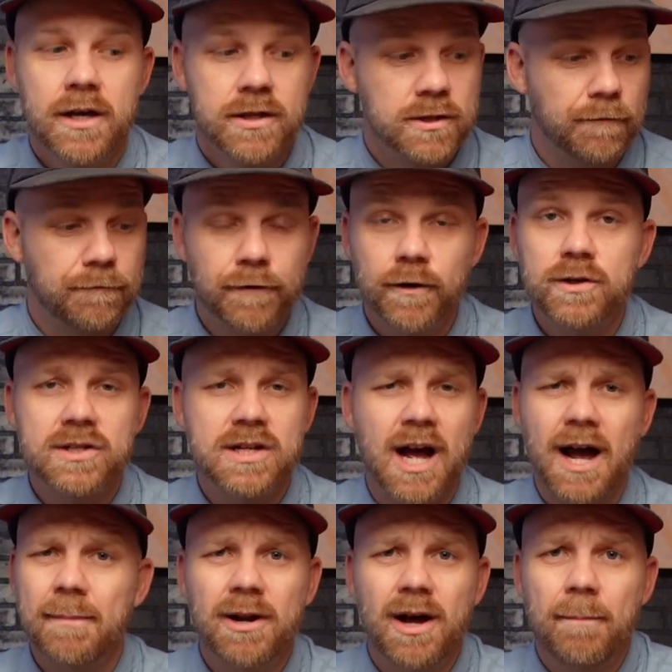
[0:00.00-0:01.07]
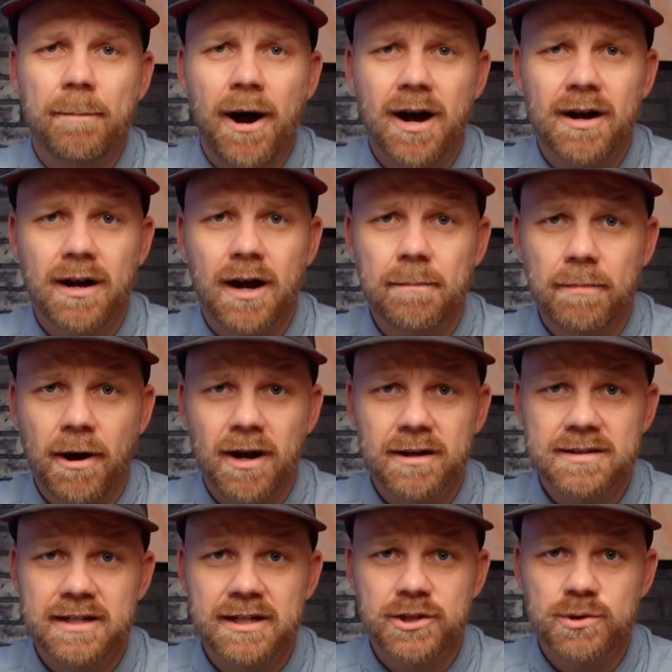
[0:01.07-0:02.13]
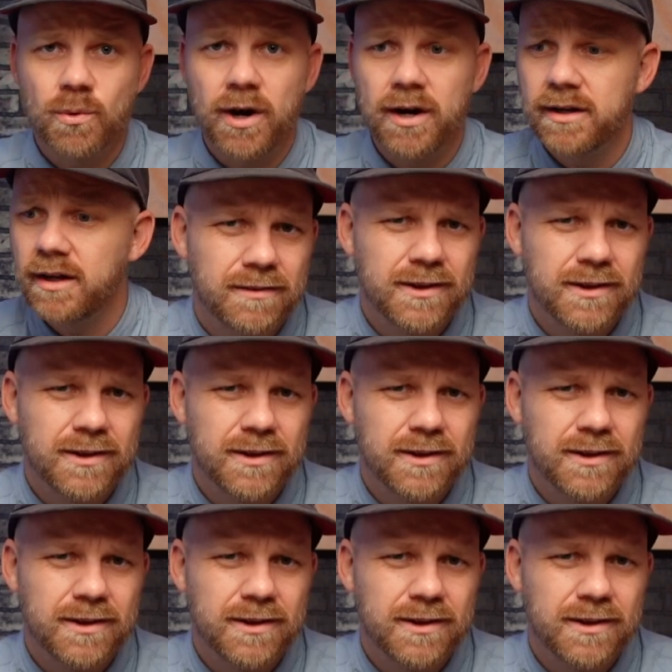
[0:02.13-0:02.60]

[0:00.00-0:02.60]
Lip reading: So first, I'm gonna unbox each one.